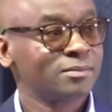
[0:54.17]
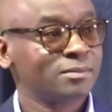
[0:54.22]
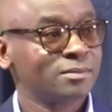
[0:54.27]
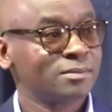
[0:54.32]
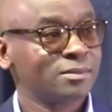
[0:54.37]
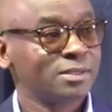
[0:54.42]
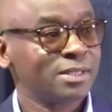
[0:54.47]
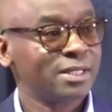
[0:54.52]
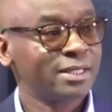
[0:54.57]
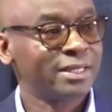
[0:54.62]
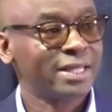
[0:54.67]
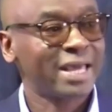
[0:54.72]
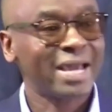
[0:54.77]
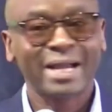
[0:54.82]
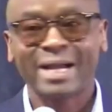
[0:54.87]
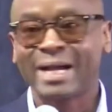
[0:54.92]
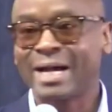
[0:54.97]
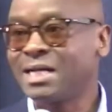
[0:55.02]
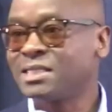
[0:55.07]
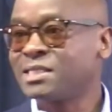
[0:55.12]
There
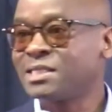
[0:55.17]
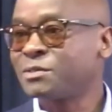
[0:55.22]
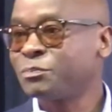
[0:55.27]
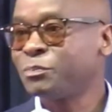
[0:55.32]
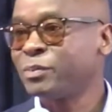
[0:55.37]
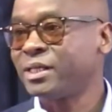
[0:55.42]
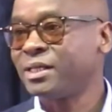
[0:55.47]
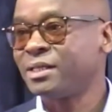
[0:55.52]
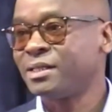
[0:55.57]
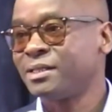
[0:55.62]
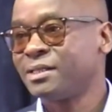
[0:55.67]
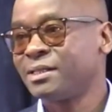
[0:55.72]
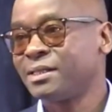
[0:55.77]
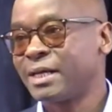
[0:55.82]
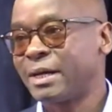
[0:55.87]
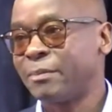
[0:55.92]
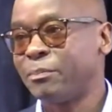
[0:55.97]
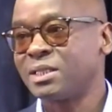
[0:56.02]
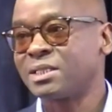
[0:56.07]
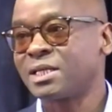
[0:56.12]
can't be a
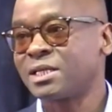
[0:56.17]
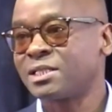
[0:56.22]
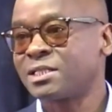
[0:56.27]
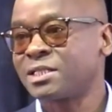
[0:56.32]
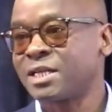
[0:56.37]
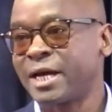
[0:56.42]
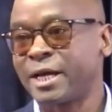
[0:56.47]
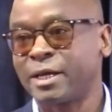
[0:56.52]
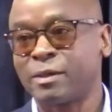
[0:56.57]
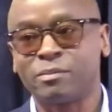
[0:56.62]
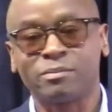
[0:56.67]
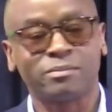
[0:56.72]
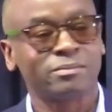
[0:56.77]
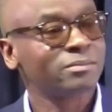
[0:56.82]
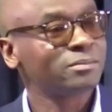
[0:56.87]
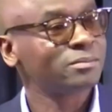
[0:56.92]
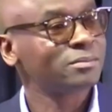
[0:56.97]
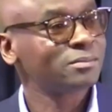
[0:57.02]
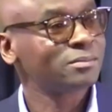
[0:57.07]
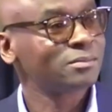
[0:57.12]
better time
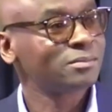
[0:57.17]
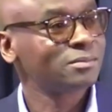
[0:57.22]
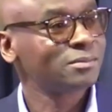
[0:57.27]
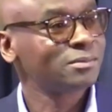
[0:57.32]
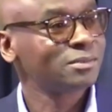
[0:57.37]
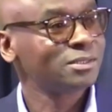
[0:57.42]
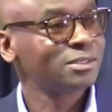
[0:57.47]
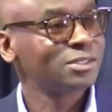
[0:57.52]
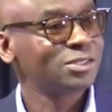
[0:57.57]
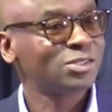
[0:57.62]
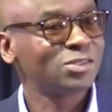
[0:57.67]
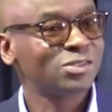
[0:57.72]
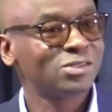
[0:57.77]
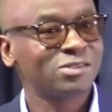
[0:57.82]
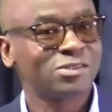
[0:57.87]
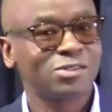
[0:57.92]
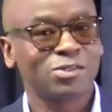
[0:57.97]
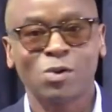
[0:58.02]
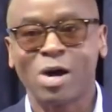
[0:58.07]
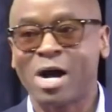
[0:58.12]

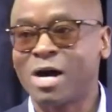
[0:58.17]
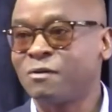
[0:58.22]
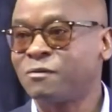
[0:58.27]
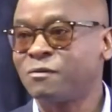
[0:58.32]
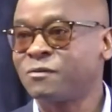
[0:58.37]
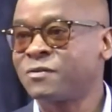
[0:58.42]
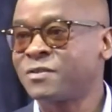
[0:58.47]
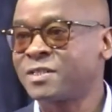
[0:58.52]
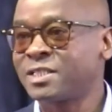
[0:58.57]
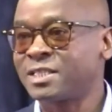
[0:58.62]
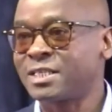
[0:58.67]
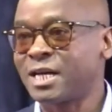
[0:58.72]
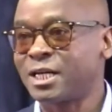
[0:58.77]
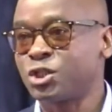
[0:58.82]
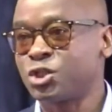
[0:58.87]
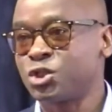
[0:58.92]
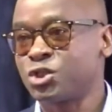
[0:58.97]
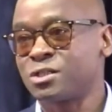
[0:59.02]
to have such